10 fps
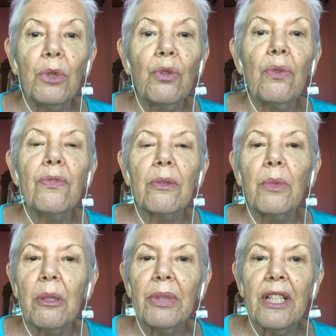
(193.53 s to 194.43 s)
move from
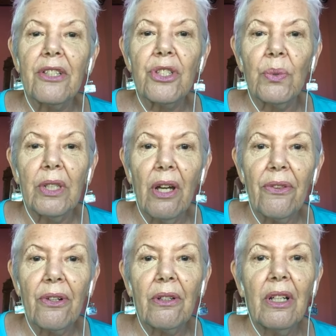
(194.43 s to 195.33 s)
one place to
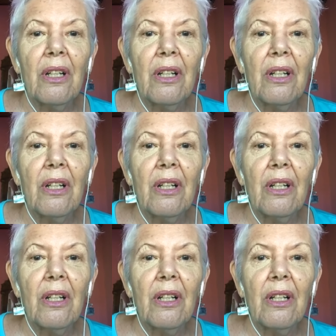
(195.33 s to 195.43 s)
another.